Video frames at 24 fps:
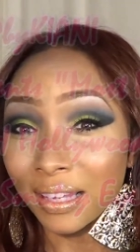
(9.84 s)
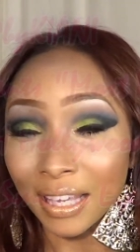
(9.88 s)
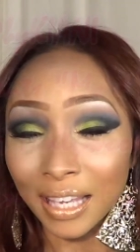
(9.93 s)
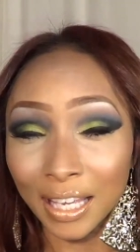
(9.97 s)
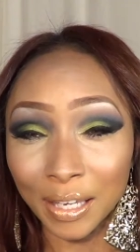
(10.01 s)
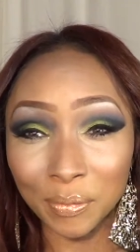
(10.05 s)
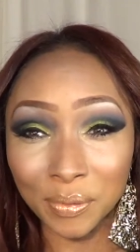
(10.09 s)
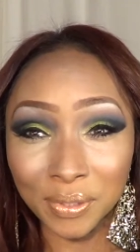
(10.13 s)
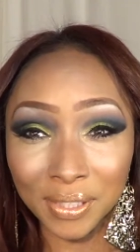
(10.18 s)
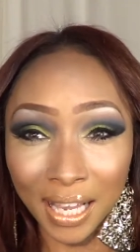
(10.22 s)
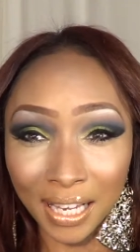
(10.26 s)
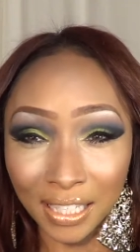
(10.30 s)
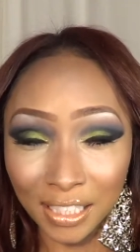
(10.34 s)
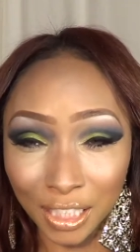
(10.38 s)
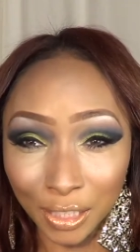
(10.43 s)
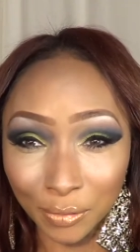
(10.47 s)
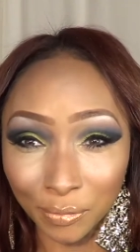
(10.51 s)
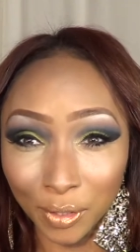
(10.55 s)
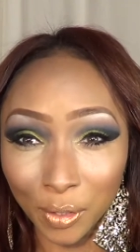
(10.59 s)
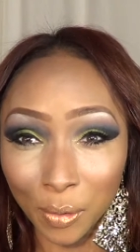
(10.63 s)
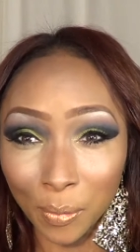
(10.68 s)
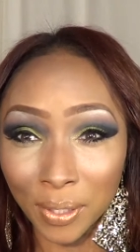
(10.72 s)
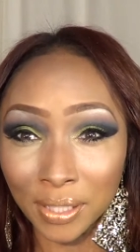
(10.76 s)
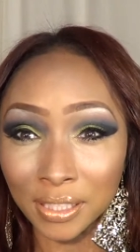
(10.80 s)
It was actually
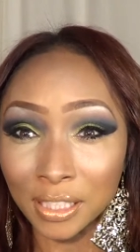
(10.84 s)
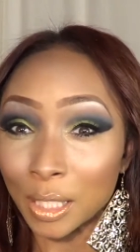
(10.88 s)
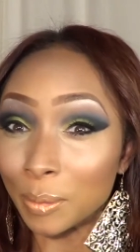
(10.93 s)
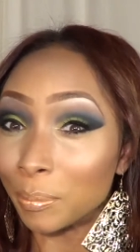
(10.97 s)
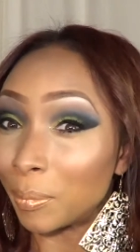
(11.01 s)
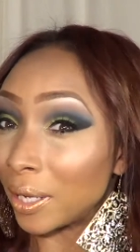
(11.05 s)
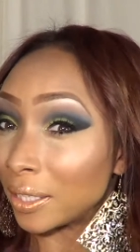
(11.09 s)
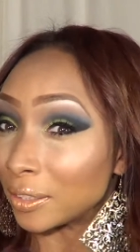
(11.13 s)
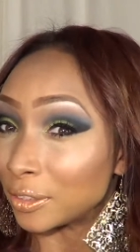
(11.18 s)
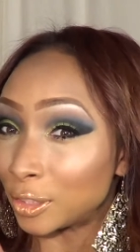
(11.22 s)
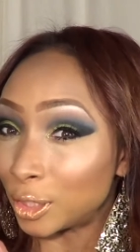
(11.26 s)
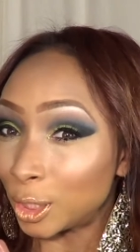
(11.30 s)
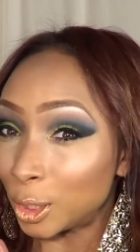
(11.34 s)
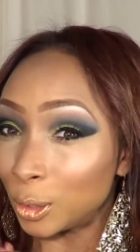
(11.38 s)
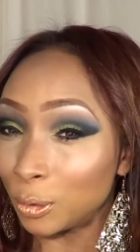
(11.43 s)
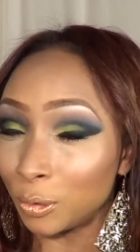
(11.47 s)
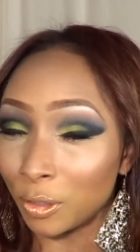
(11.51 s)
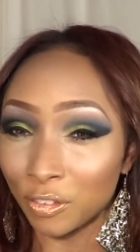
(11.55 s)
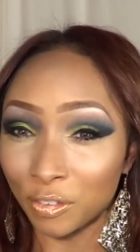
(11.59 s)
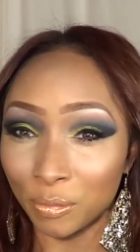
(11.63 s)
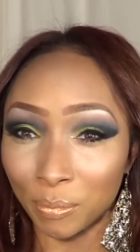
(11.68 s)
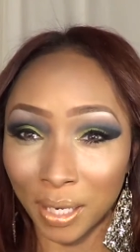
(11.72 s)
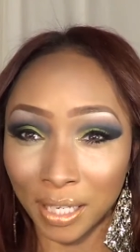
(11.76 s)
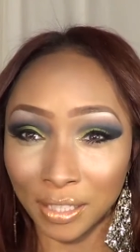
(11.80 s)
requested by two
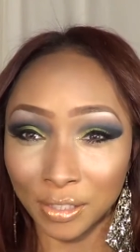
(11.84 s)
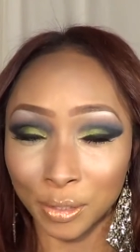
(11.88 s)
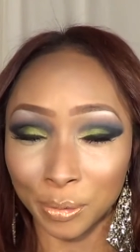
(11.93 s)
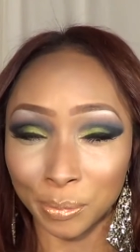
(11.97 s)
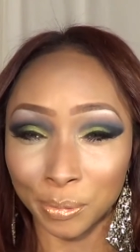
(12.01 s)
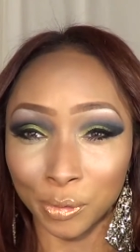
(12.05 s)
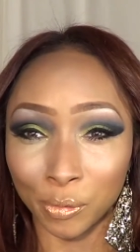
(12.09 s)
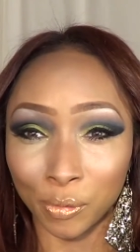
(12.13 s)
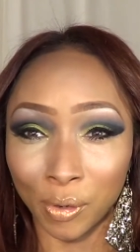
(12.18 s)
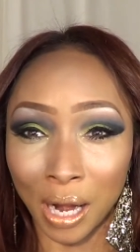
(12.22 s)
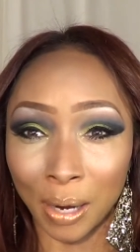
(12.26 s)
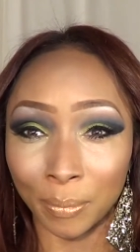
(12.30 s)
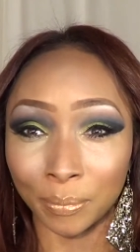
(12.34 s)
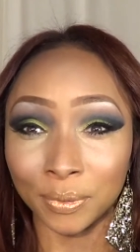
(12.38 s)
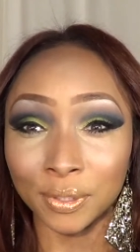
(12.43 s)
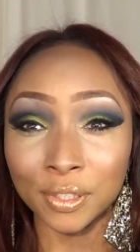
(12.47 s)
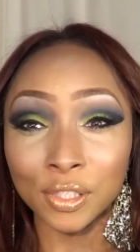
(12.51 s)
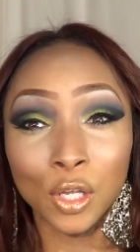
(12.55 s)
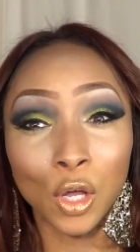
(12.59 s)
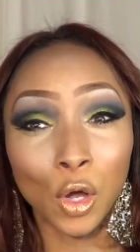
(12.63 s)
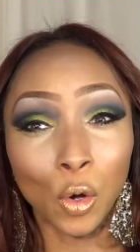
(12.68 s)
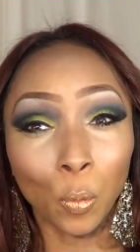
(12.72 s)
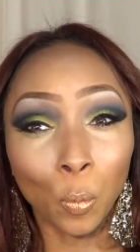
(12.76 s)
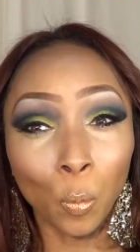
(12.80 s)
of my subscribers,